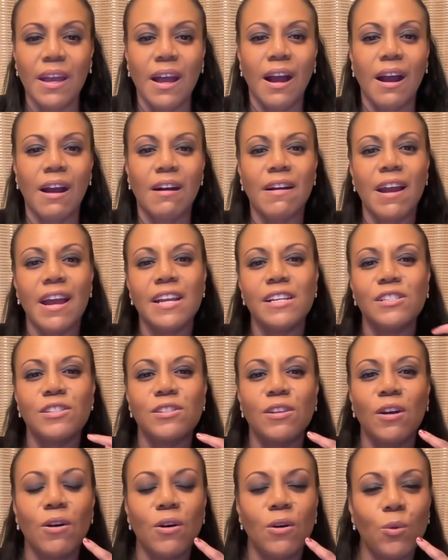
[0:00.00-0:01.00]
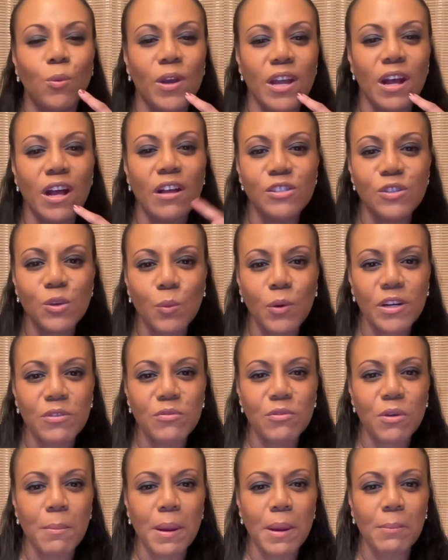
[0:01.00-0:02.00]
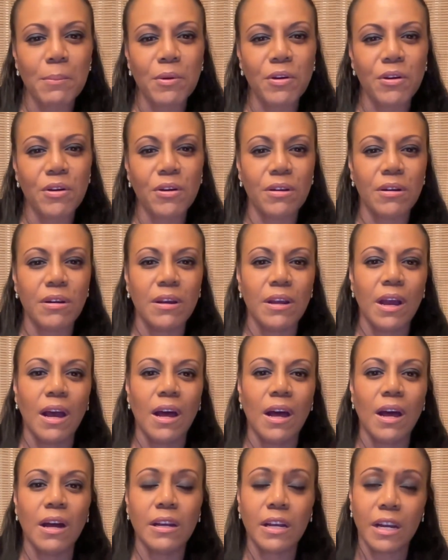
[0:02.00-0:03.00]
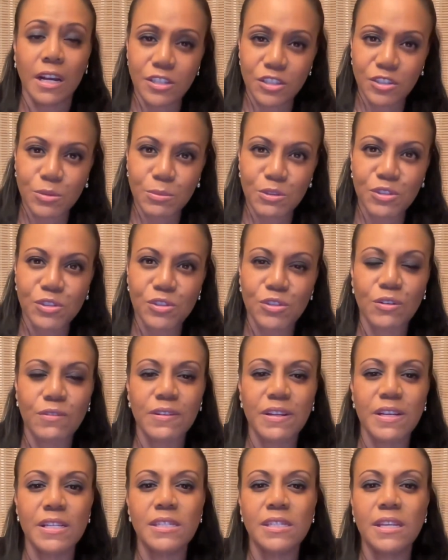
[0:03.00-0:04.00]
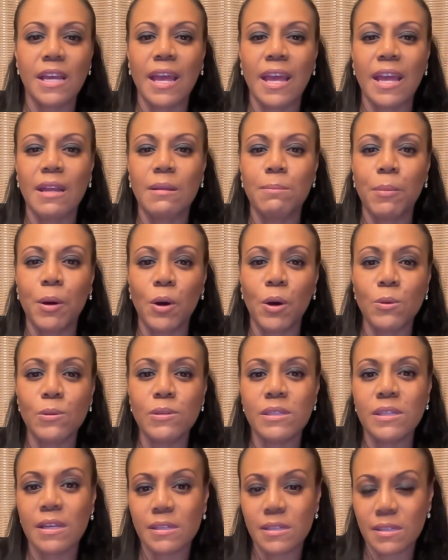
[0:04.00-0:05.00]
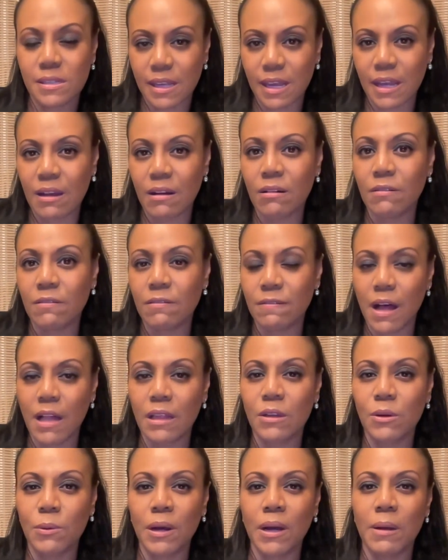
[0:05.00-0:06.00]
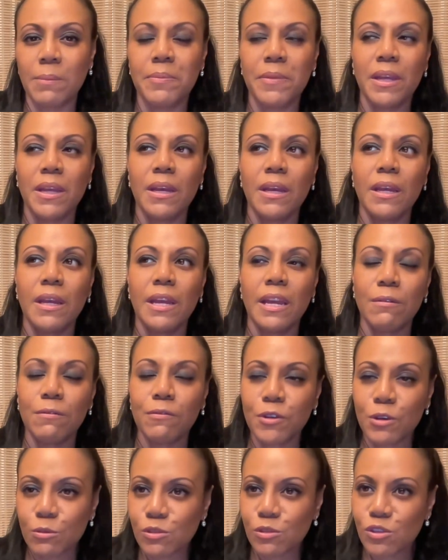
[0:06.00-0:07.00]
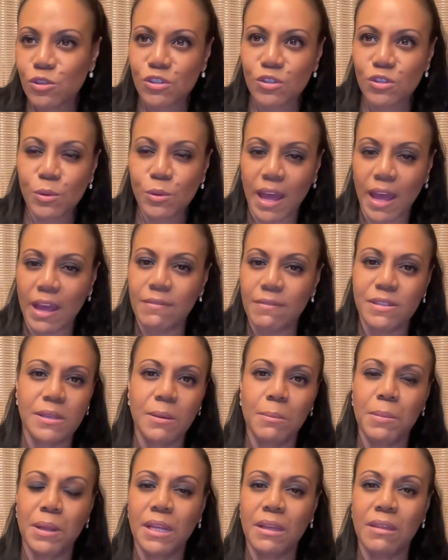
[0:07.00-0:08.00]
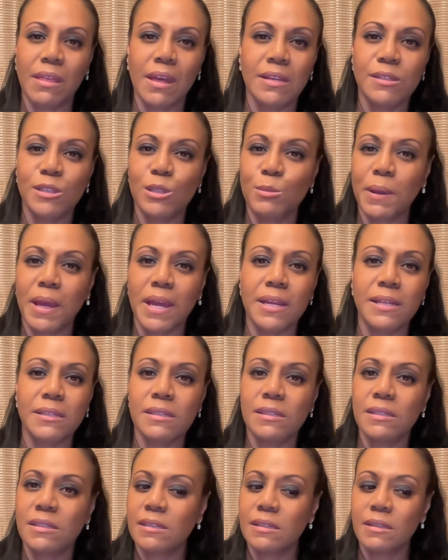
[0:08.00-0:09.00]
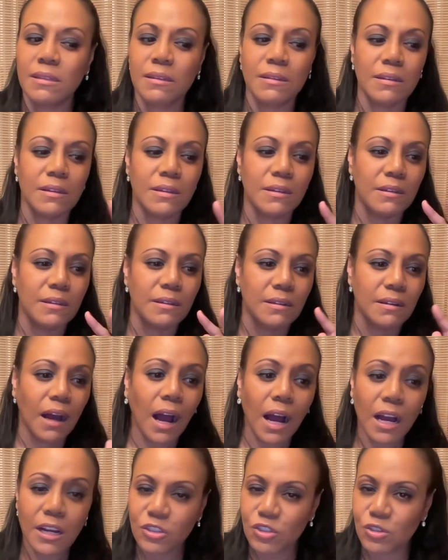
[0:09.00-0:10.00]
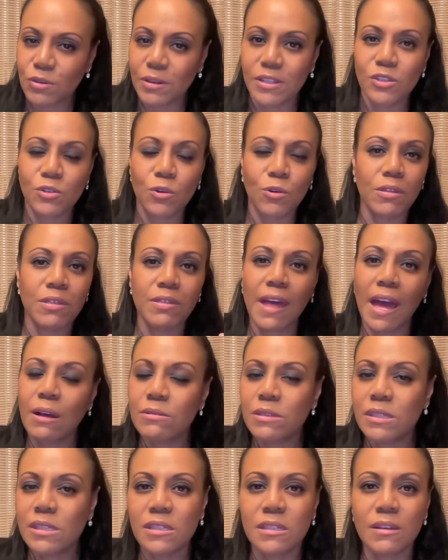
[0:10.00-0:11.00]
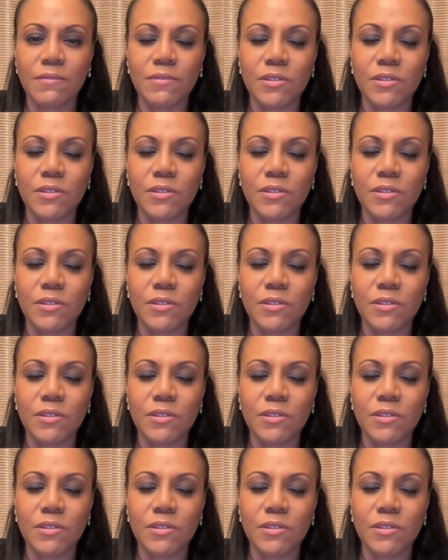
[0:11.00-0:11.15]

All right. So we also want to remember customer service and post sale follow up. If you do have somebody that spends hundreds or thousands of